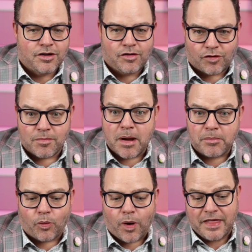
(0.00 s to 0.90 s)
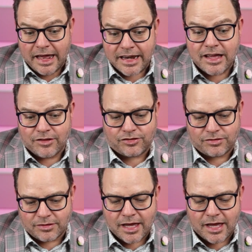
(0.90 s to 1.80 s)
remember why that is,
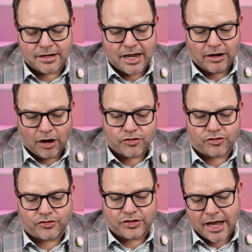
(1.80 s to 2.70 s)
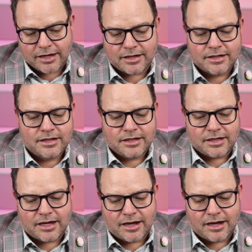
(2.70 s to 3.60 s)
and understand
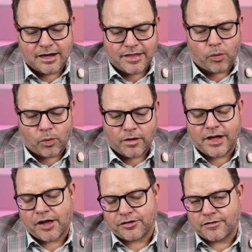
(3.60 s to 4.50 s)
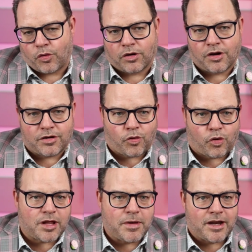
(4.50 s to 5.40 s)
that
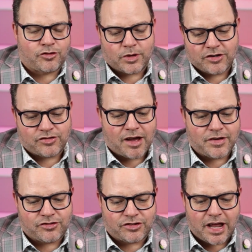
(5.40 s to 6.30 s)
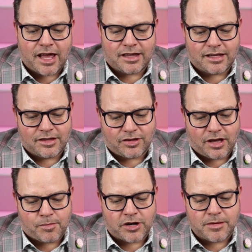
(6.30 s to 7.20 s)
1,440 minutes we each have each day is a
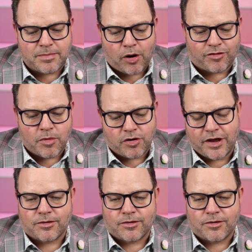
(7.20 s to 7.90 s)
pretty powerful motivator.